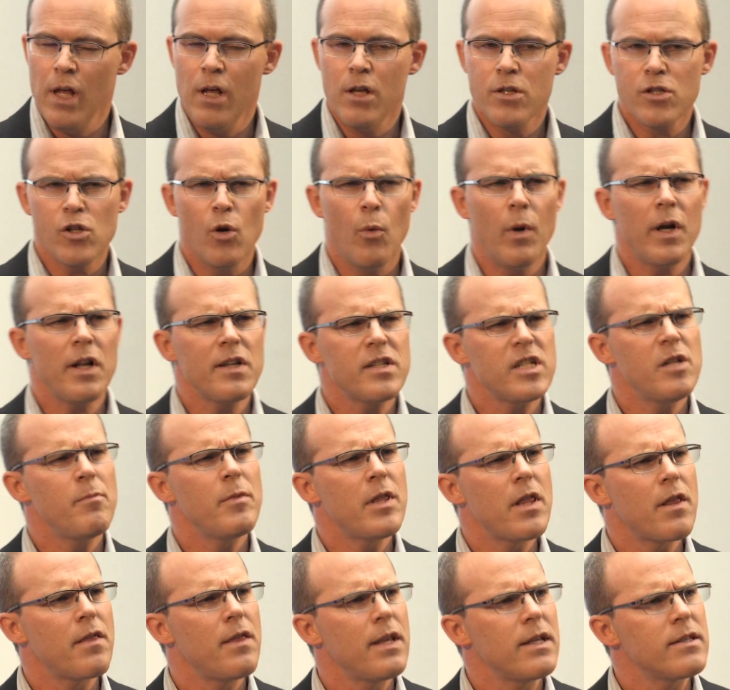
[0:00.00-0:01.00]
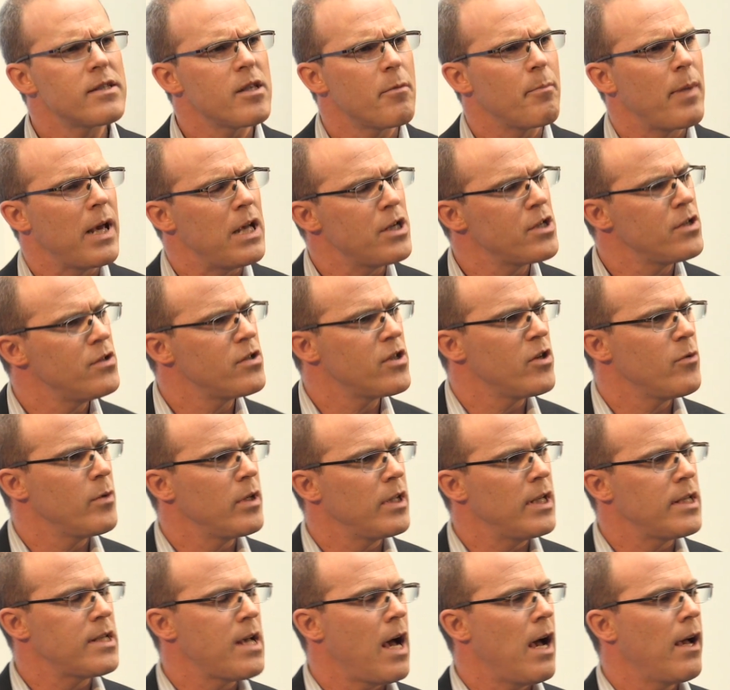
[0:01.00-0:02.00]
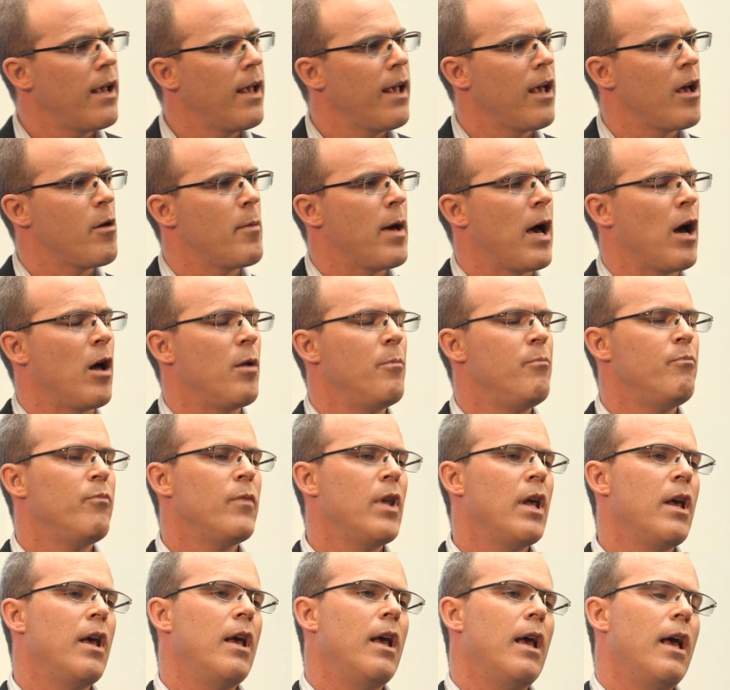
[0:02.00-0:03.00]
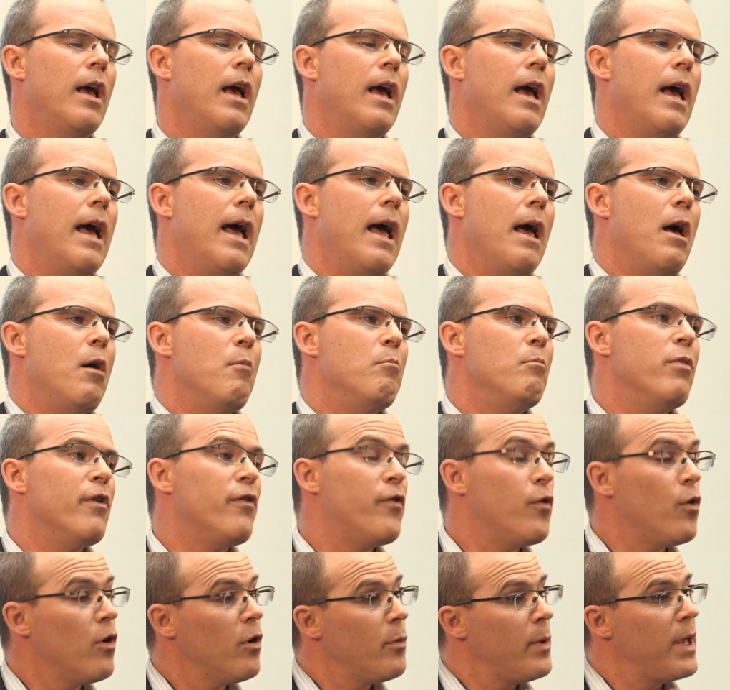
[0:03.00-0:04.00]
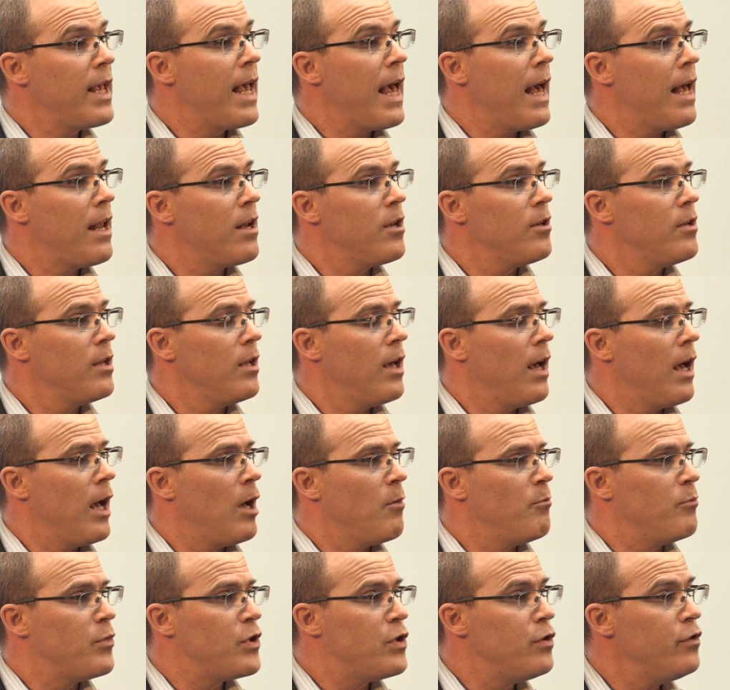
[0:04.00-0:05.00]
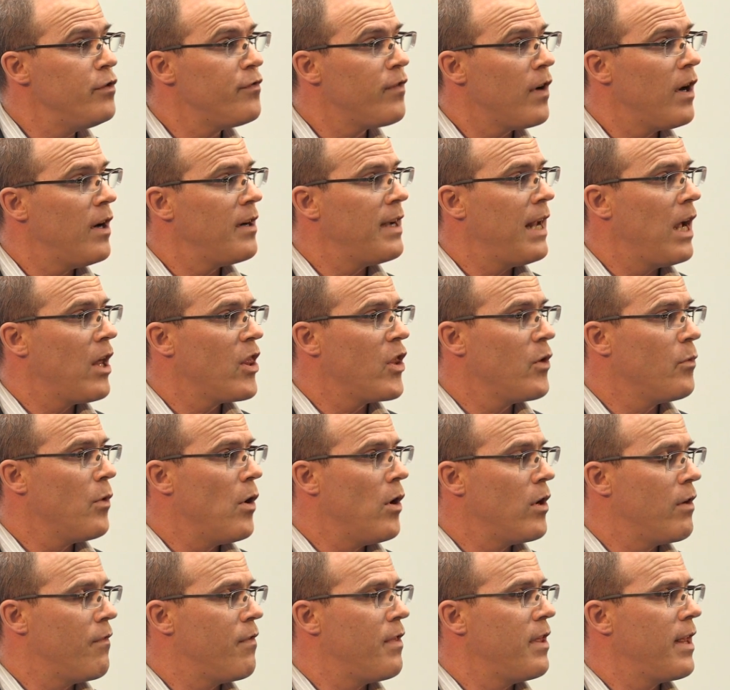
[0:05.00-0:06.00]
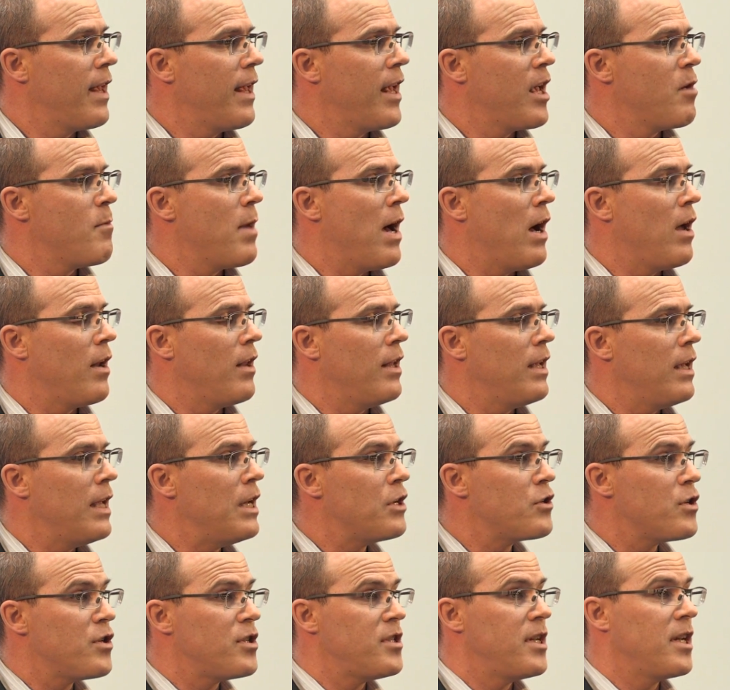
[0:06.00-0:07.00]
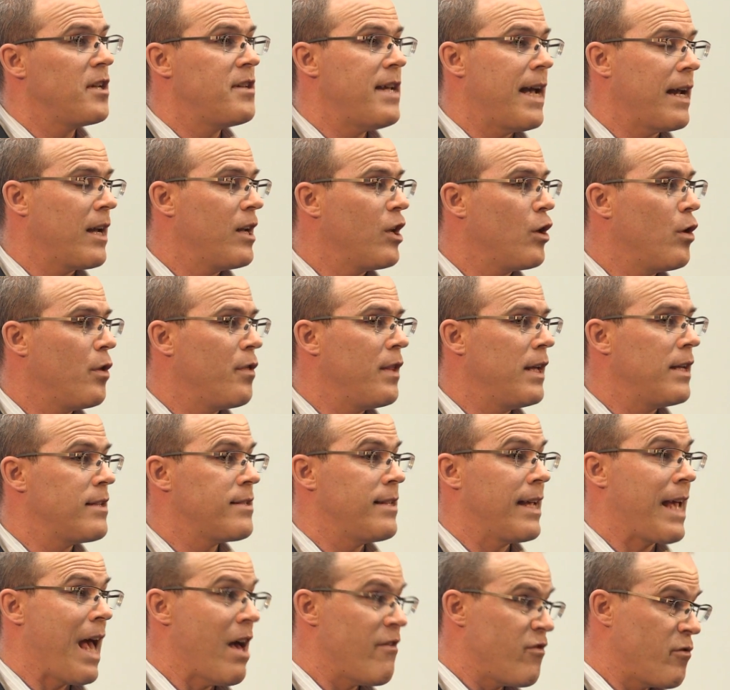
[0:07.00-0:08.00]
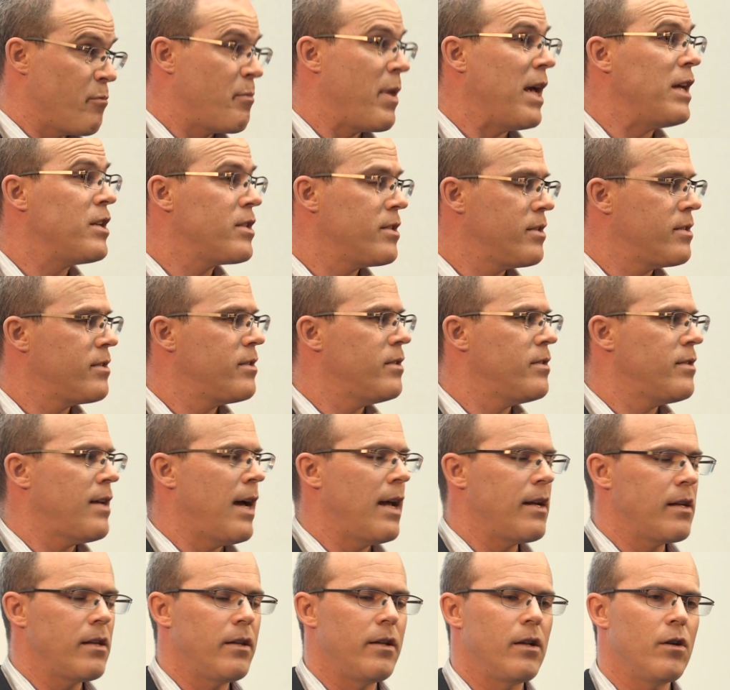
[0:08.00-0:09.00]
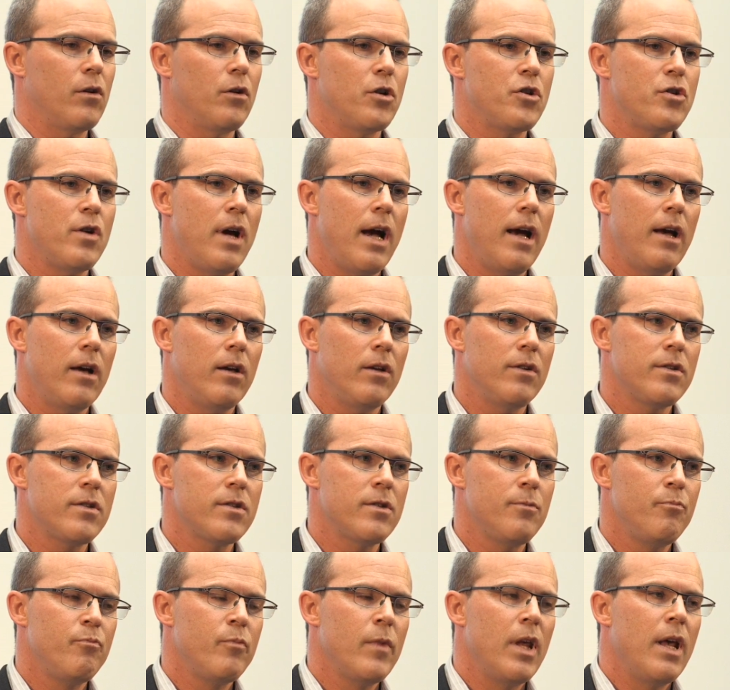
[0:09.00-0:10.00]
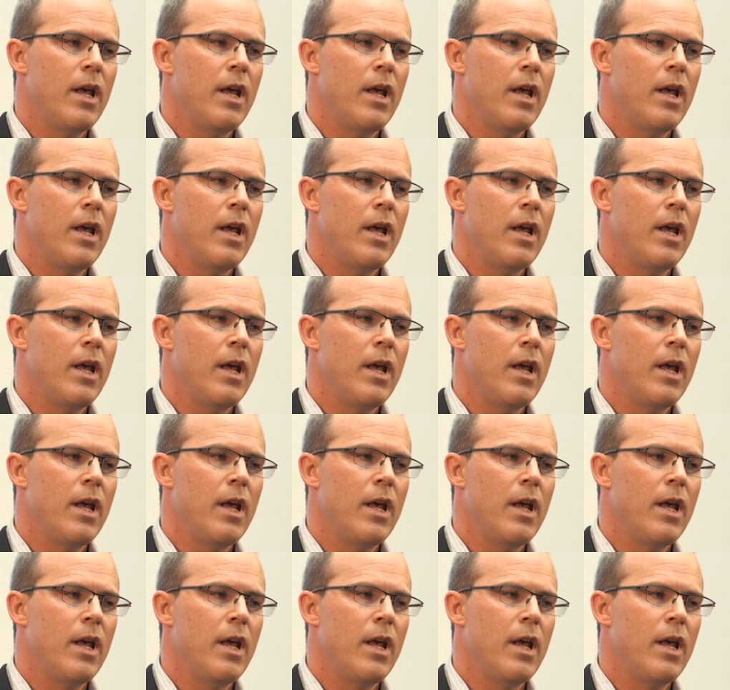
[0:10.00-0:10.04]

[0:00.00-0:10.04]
So what are some of the things that patients are really talking about? Before we get too far down the road of thinking about interesting technical things like having patients design clinical trials,